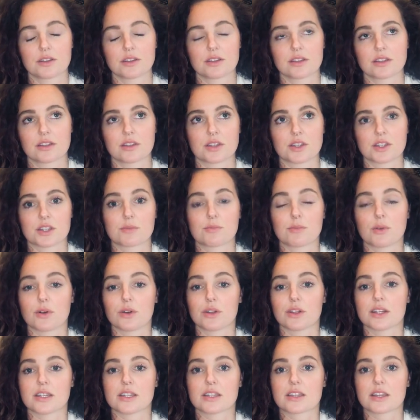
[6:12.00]
the
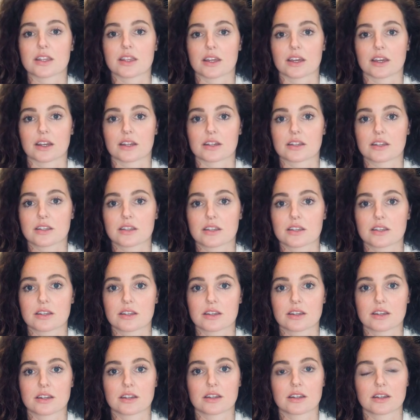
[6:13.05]
smallest things,
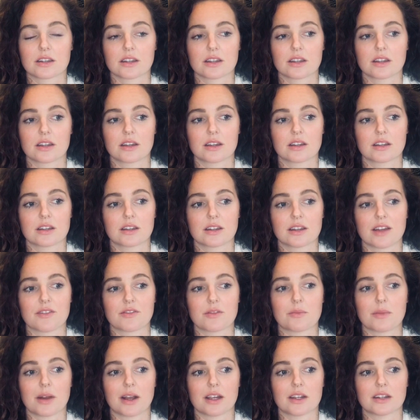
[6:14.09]
never
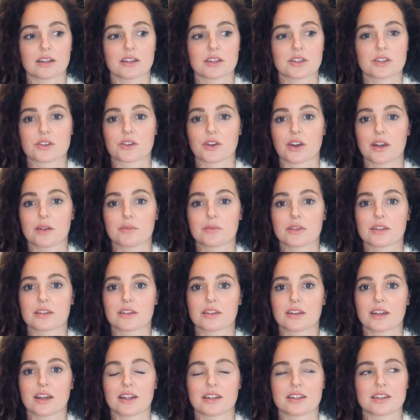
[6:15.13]
mind a script.
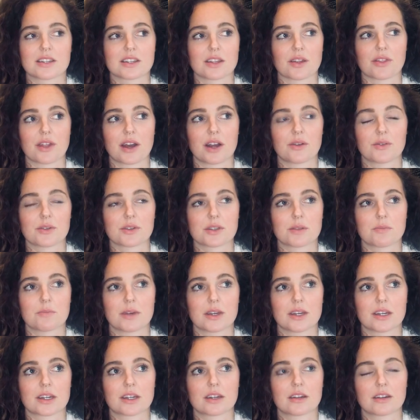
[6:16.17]
And so that was a
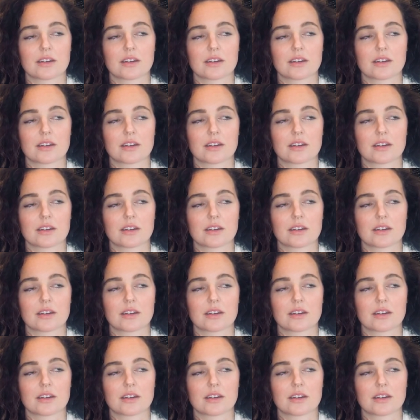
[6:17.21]
big